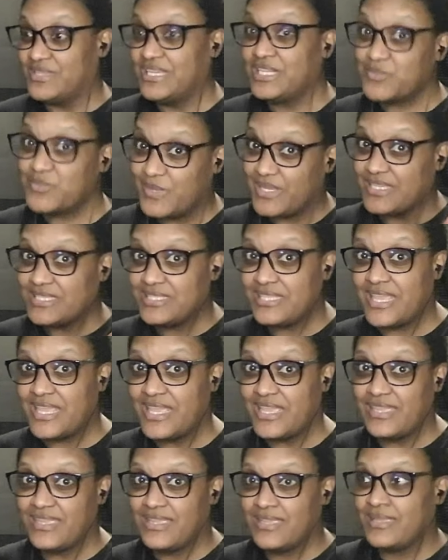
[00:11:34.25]
That's what he's saying.
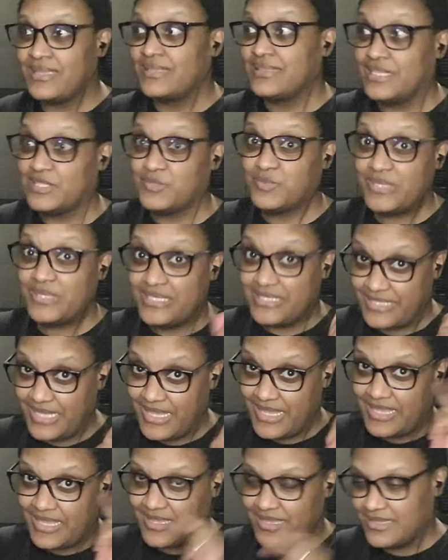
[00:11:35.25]
That's what he's
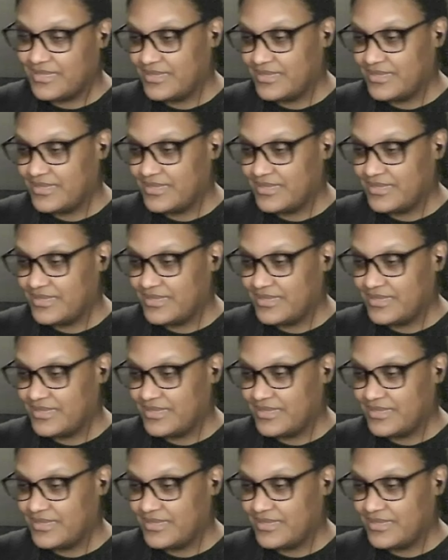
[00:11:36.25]
saying.